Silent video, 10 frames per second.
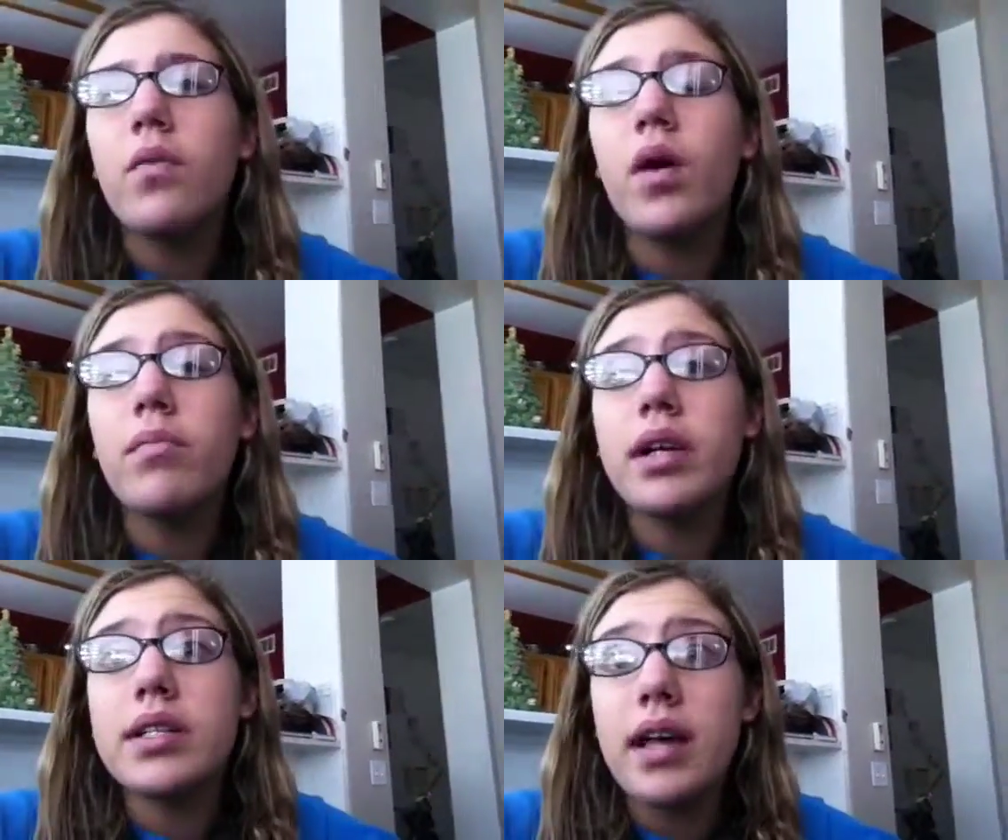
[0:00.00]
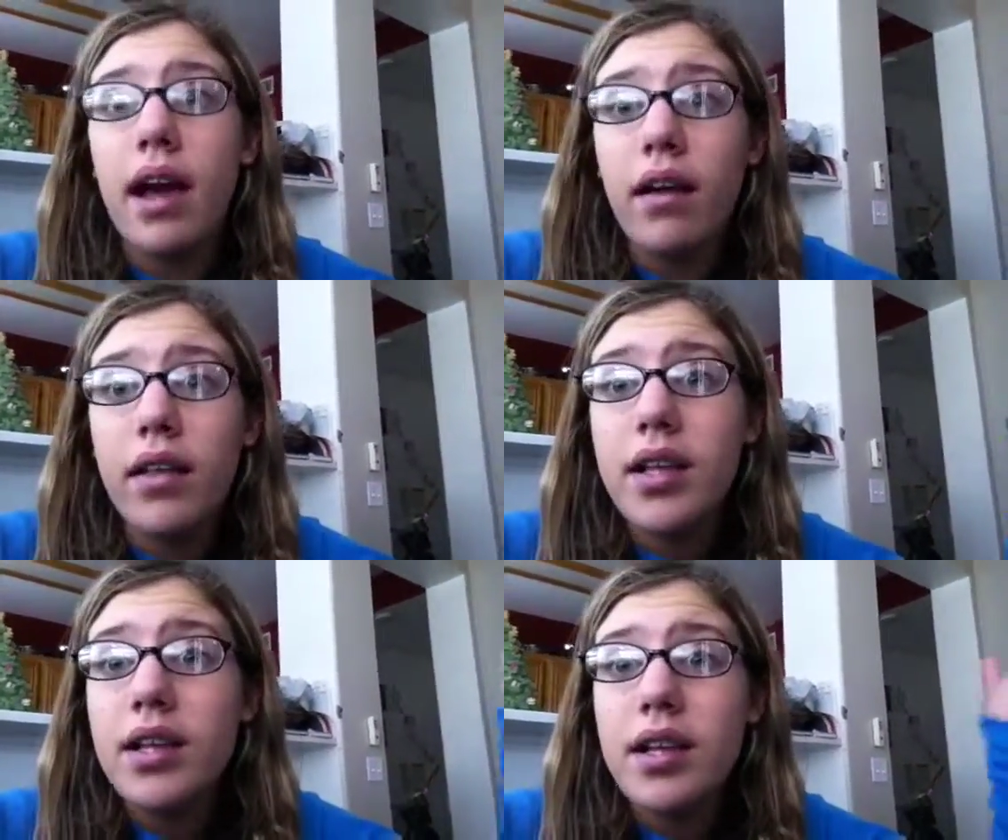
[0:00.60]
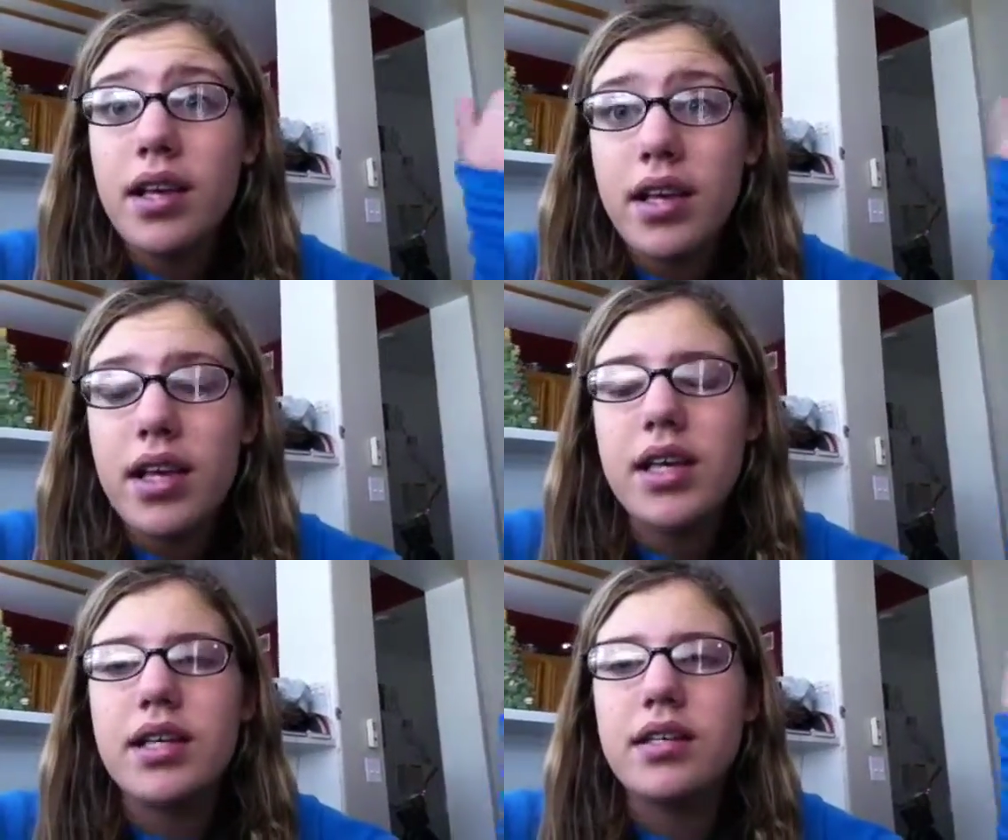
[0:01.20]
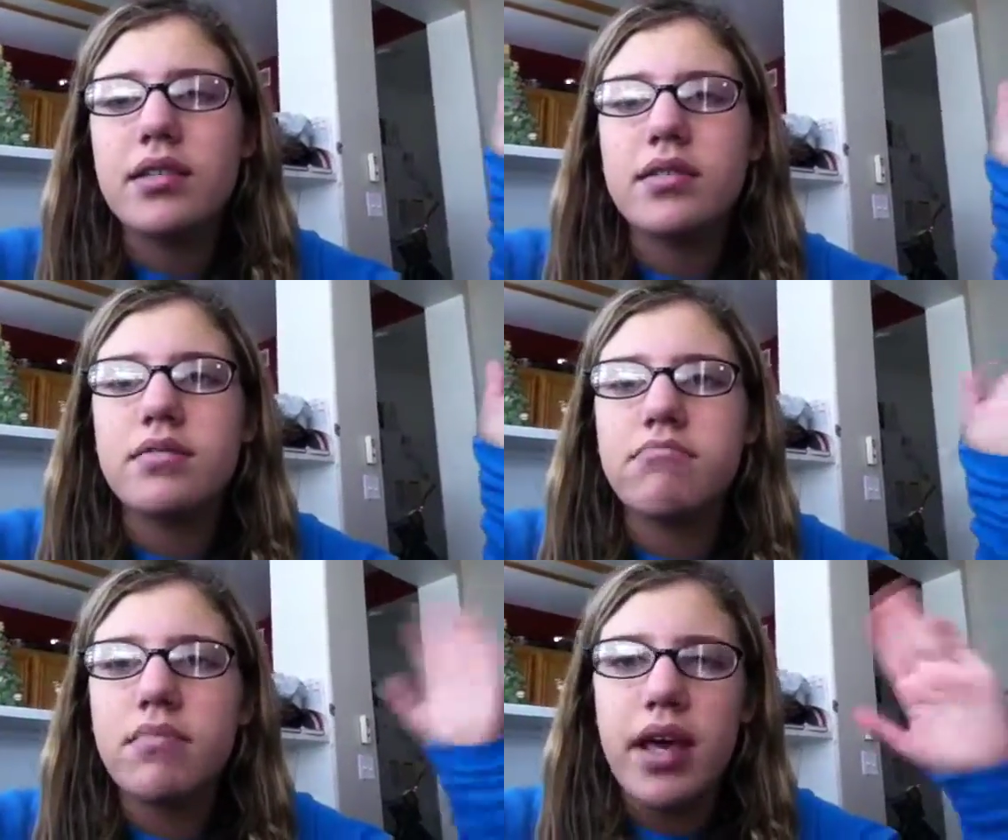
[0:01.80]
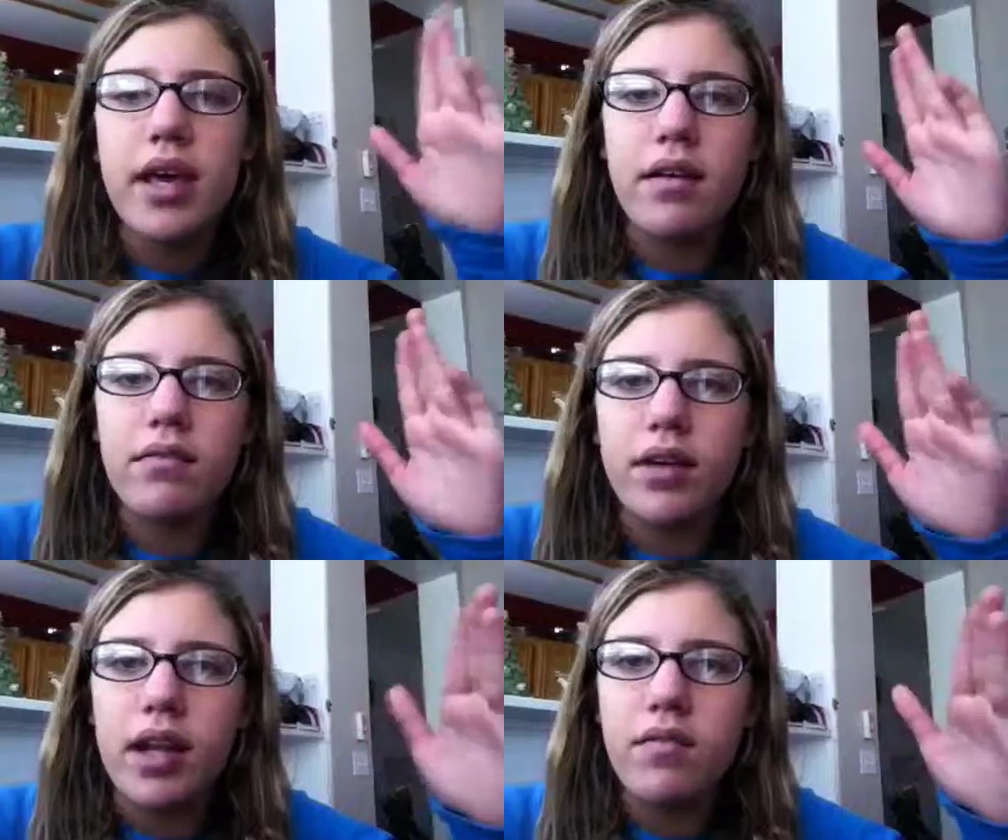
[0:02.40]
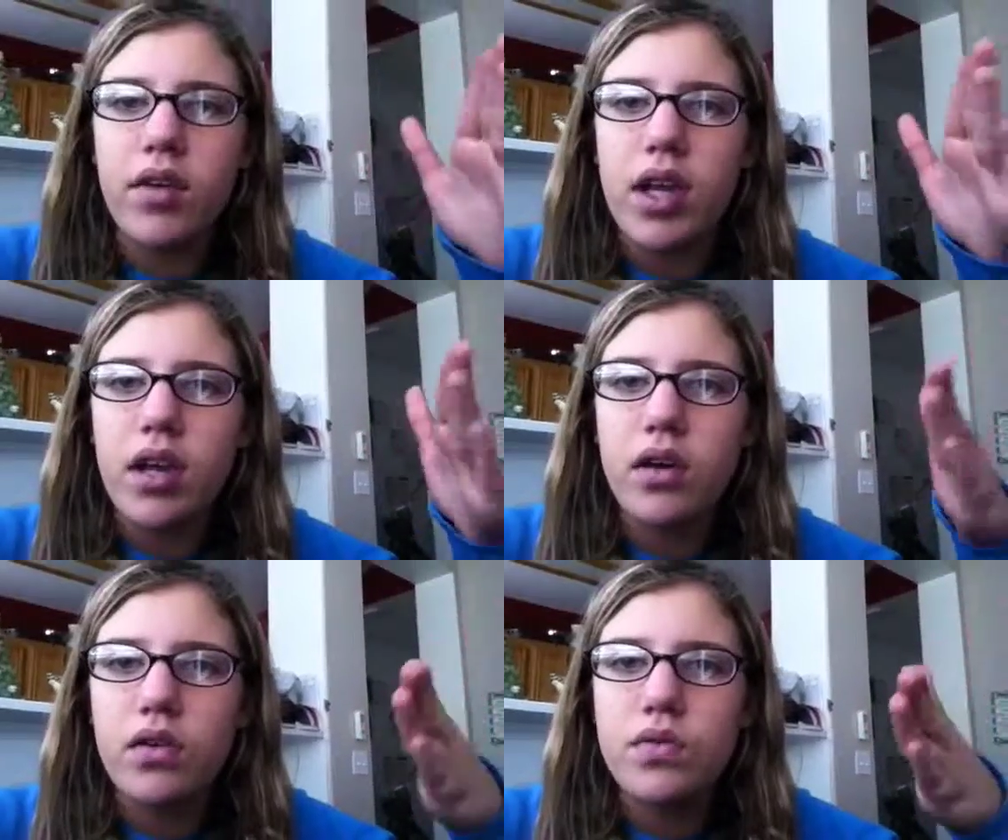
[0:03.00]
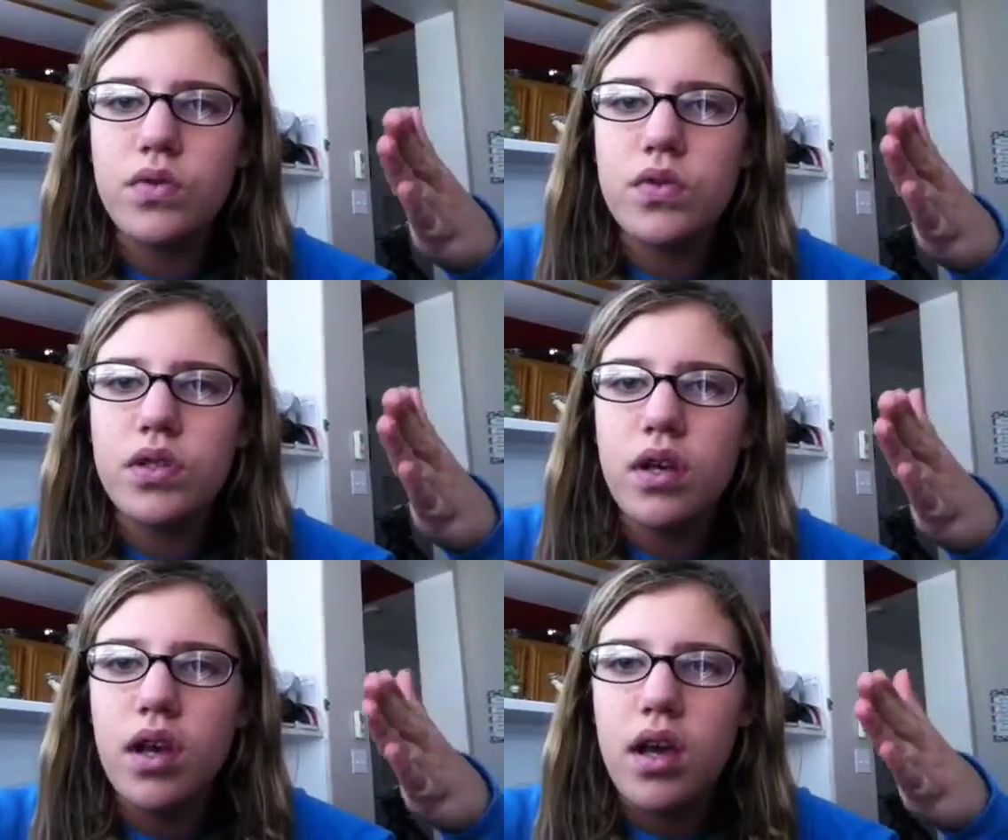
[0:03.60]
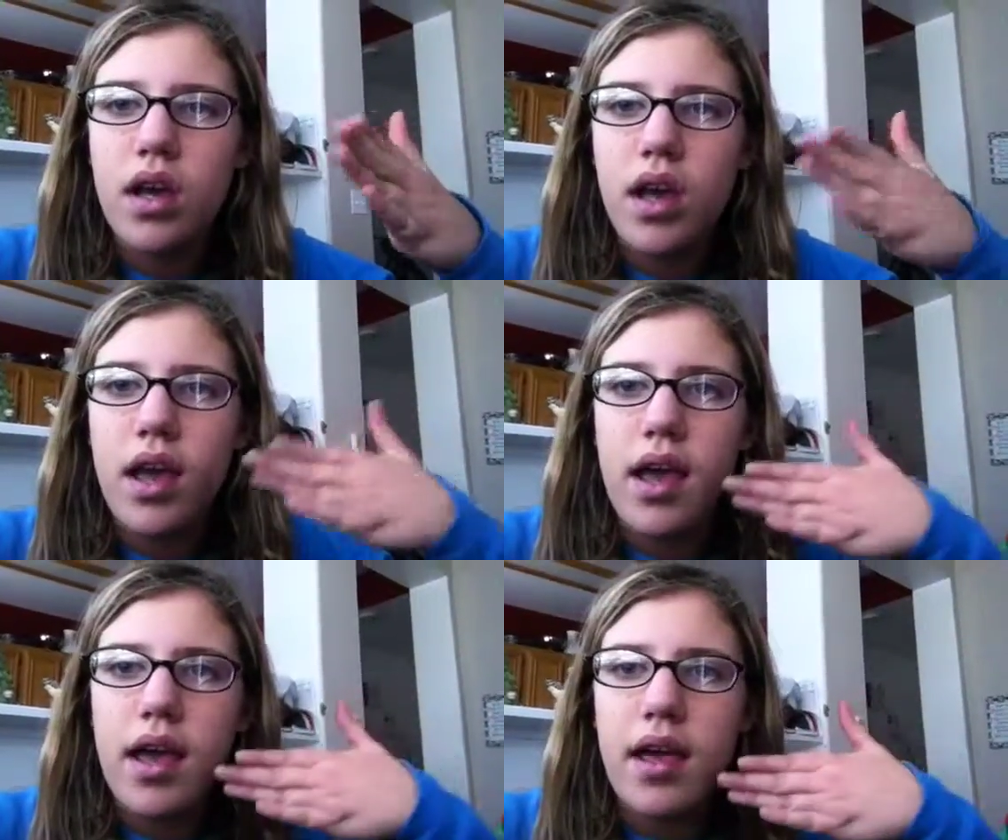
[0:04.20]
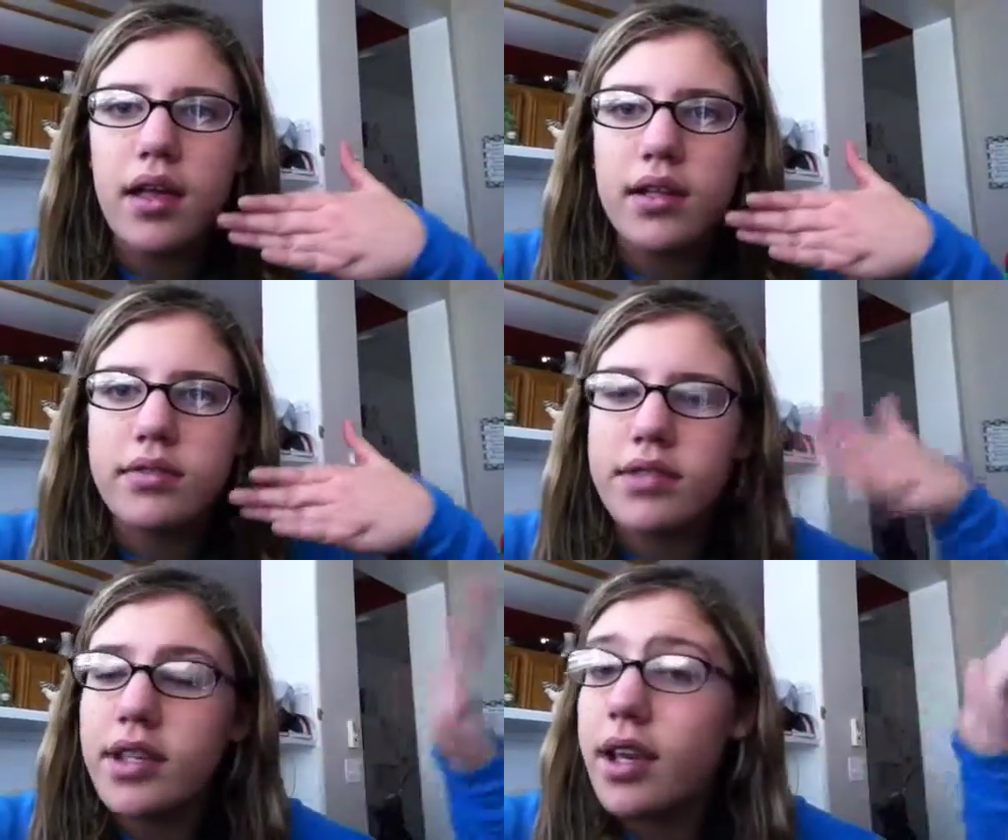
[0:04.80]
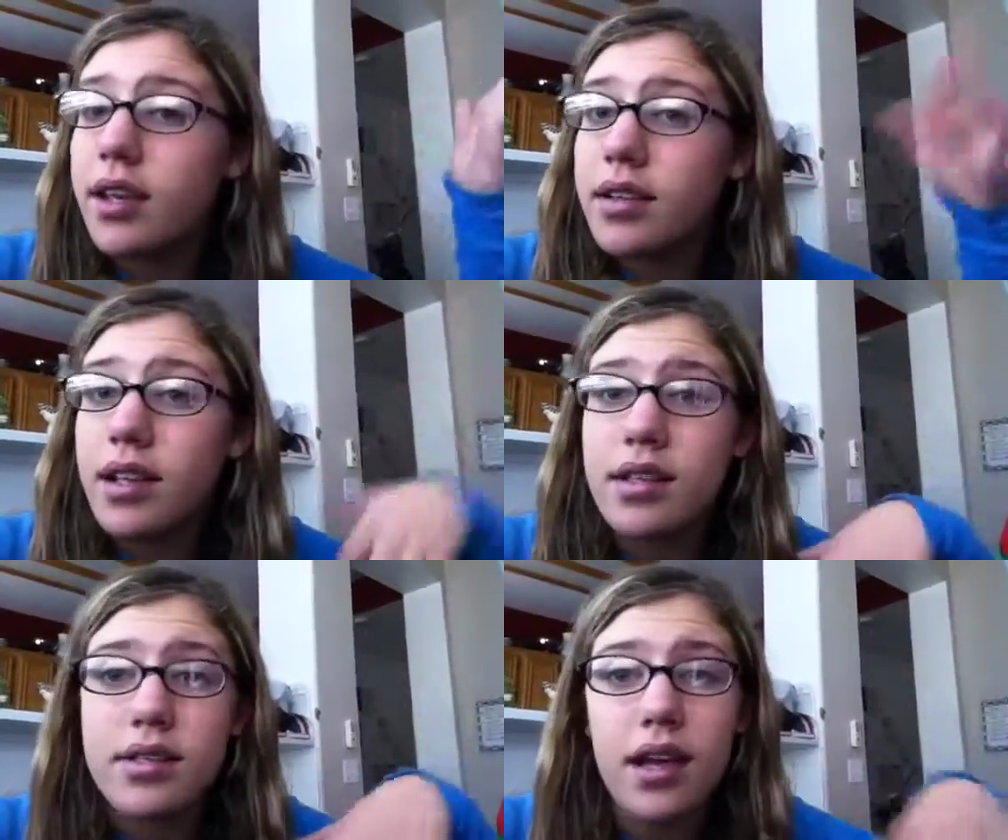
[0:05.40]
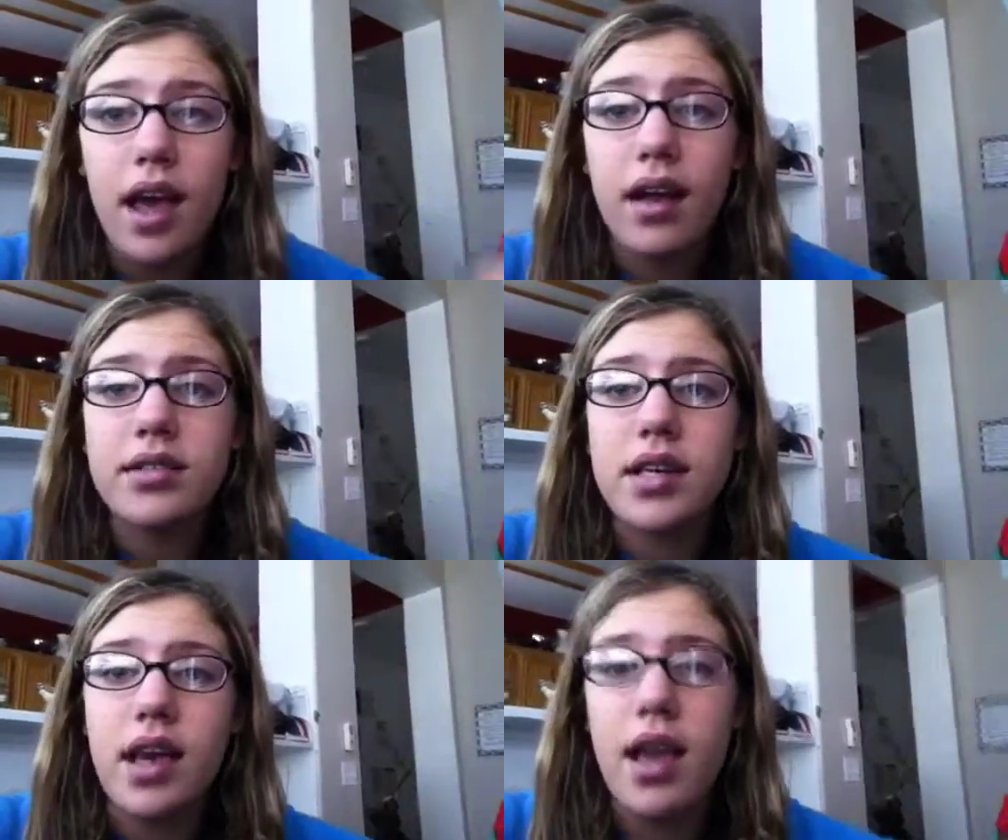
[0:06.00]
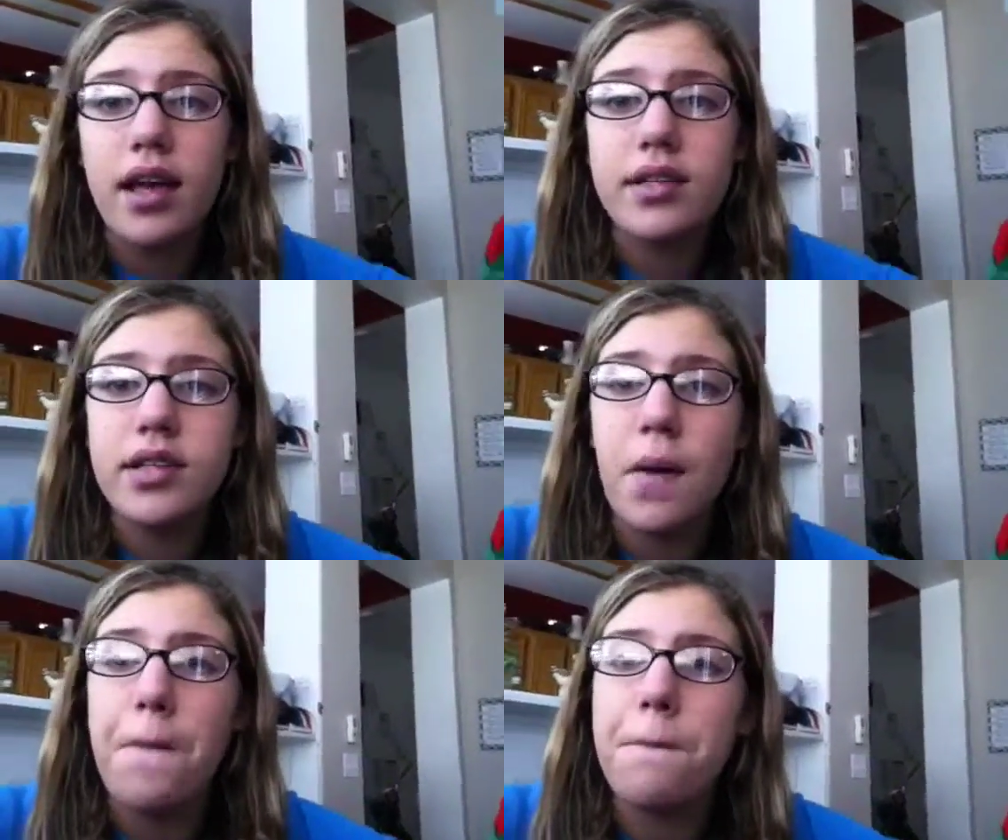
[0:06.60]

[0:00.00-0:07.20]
Well, my talent is making funny videos and singing, dancing, acting, and